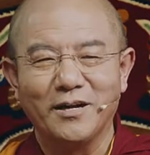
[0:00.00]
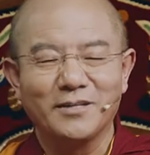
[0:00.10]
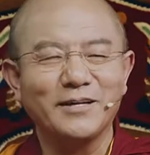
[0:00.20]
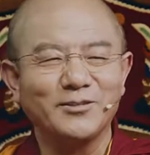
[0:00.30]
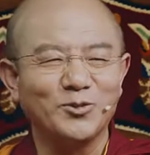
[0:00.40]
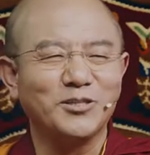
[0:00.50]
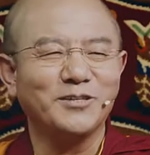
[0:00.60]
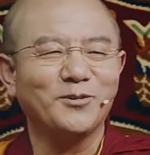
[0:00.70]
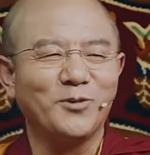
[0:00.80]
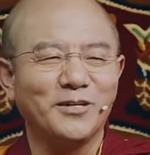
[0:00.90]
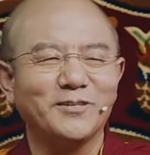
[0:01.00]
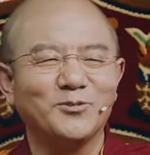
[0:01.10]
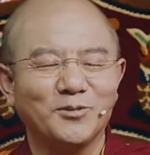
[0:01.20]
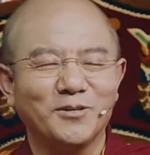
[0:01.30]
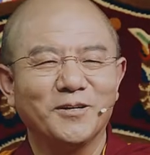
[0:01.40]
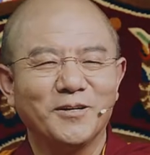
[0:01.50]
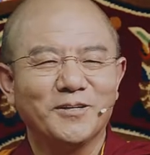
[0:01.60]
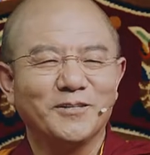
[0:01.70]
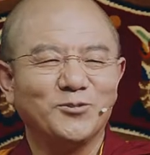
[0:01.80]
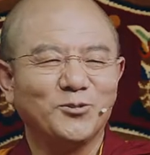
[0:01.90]
I really feel that
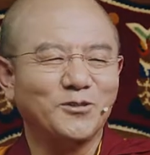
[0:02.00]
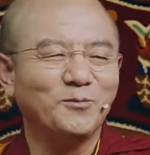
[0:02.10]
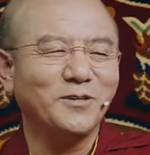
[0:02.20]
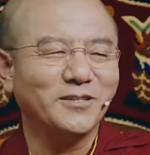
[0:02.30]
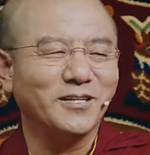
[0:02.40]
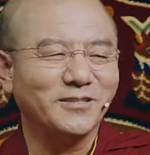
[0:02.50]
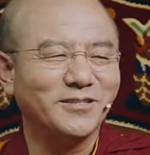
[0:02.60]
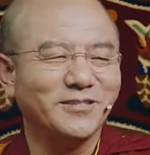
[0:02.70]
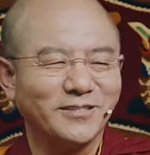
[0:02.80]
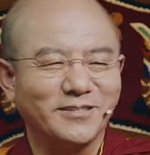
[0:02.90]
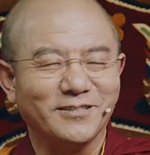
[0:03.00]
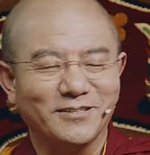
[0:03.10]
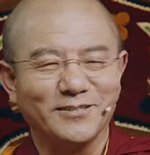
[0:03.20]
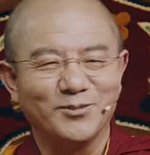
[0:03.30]
making the